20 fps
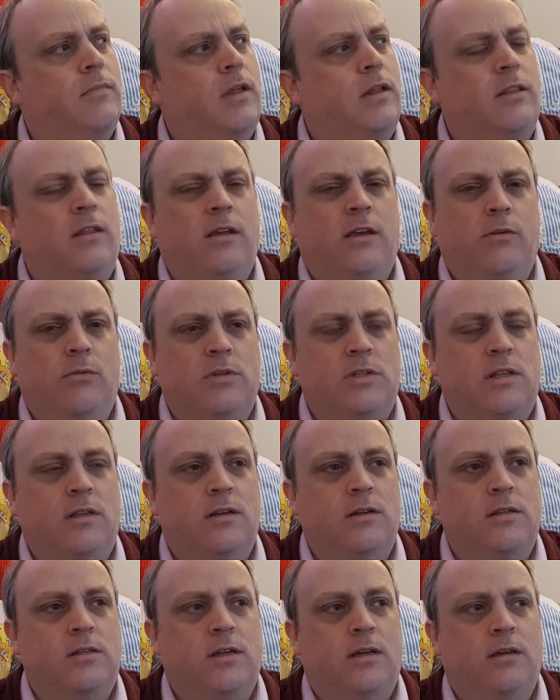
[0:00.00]
I think it was
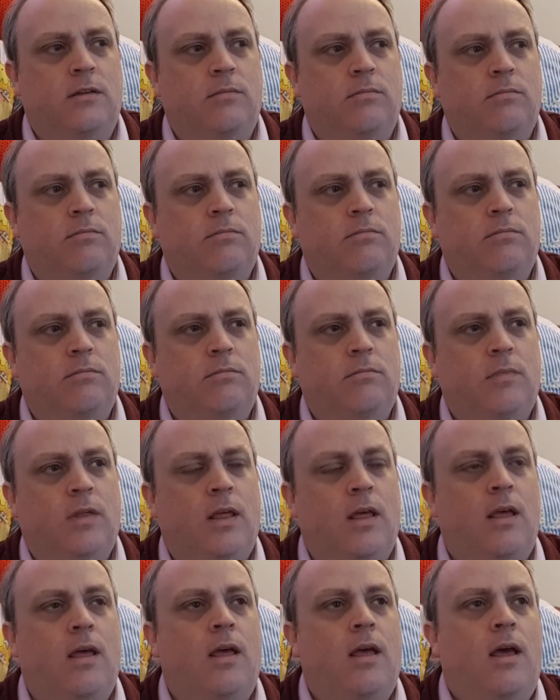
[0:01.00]
Thursday.
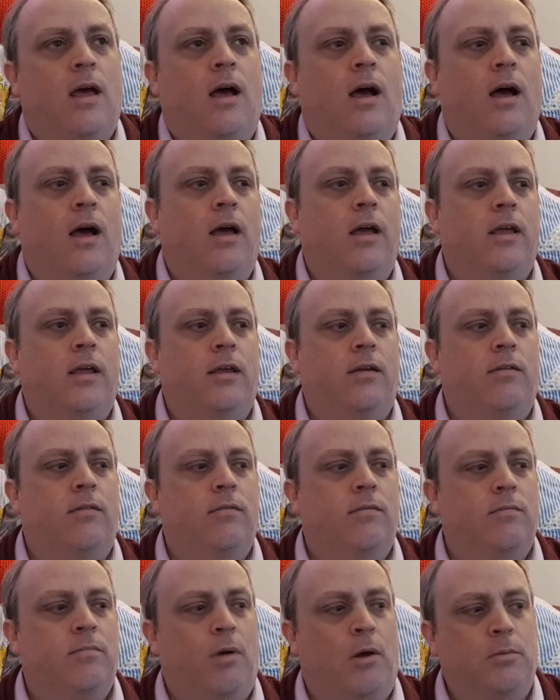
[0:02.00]
I
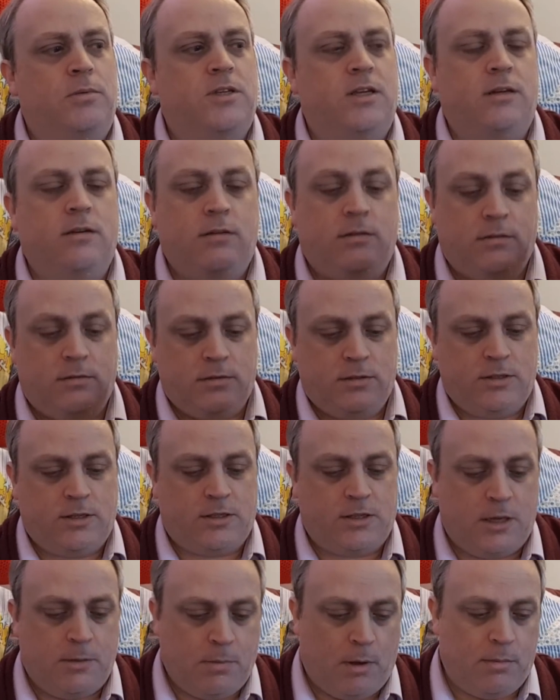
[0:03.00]
popped in to
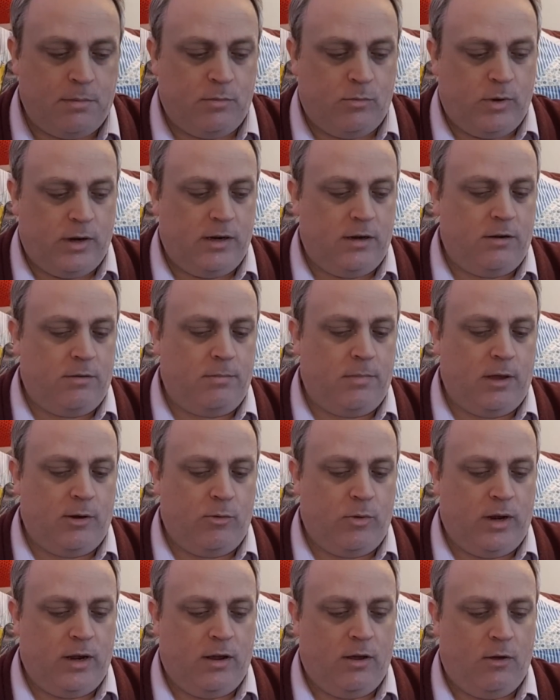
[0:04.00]
see Bob and Wendy on my
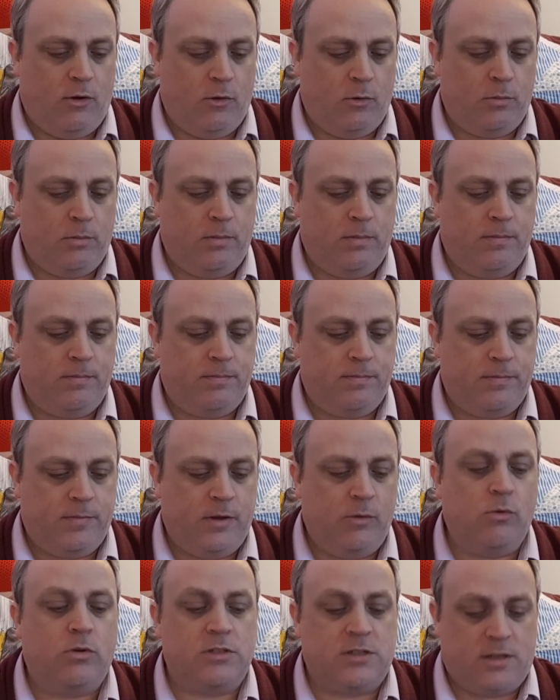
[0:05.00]
way home. It
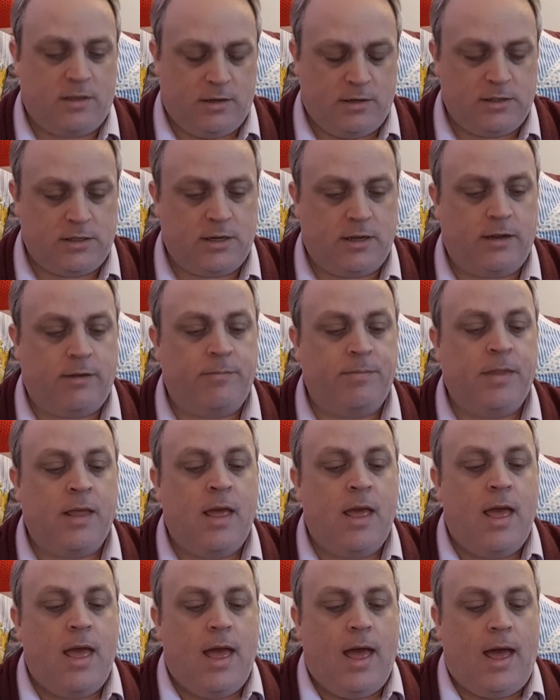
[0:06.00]
was Thursday,
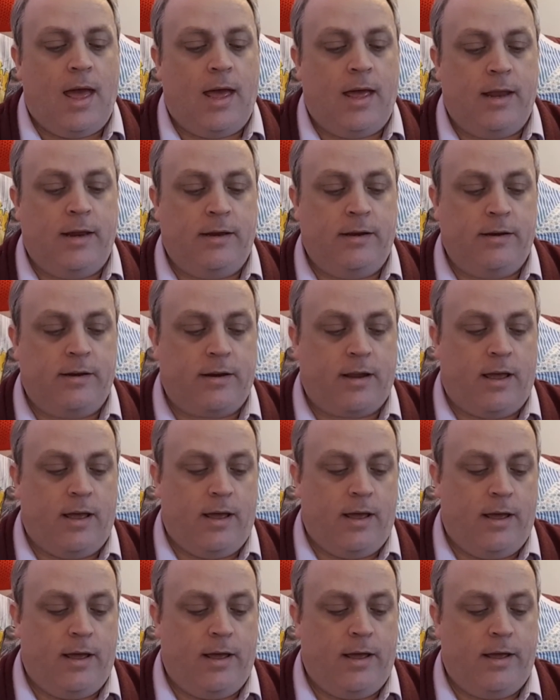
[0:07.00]
and
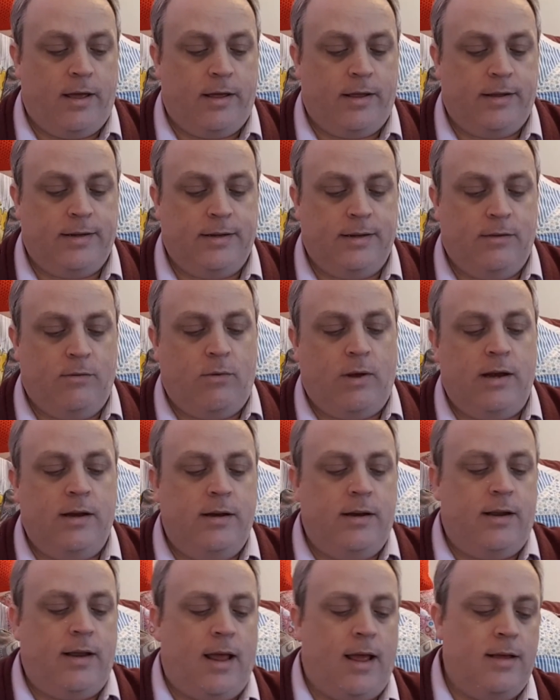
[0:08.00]

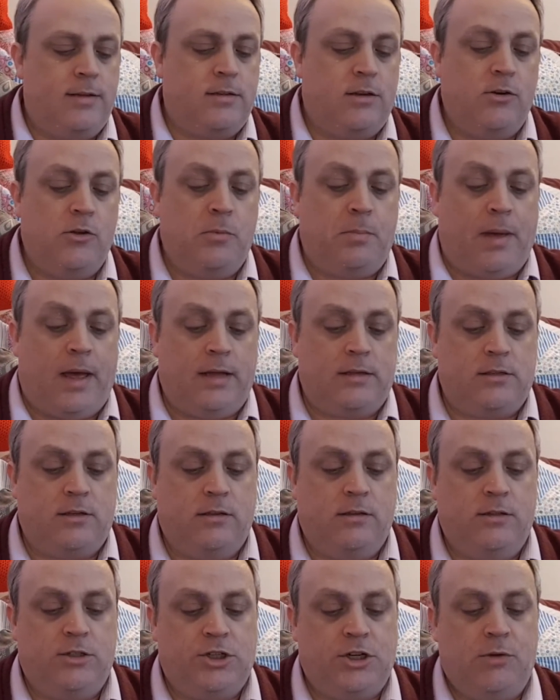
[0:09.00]
Wendy has a new pattern
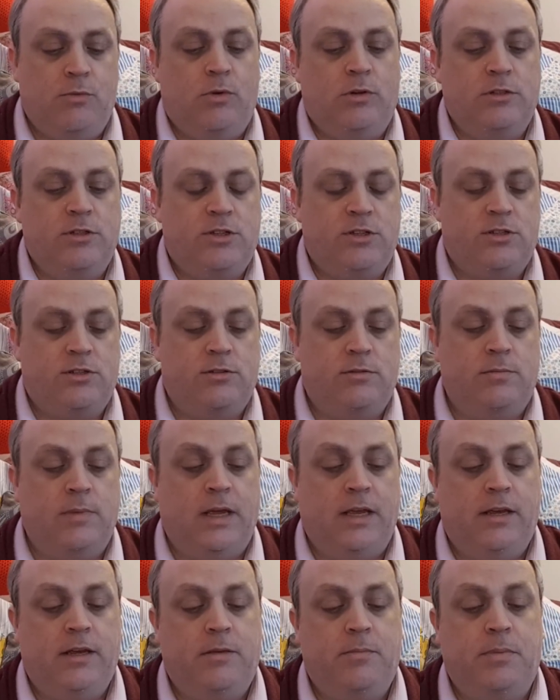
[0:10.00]
that she wants to
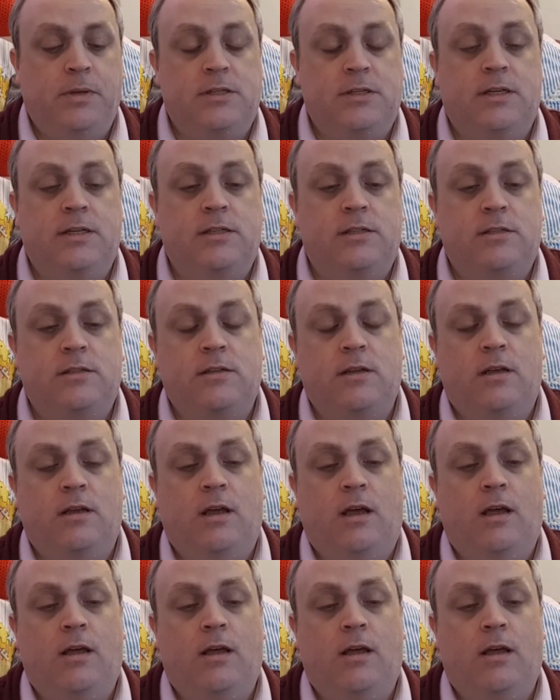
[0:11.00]
make, but it's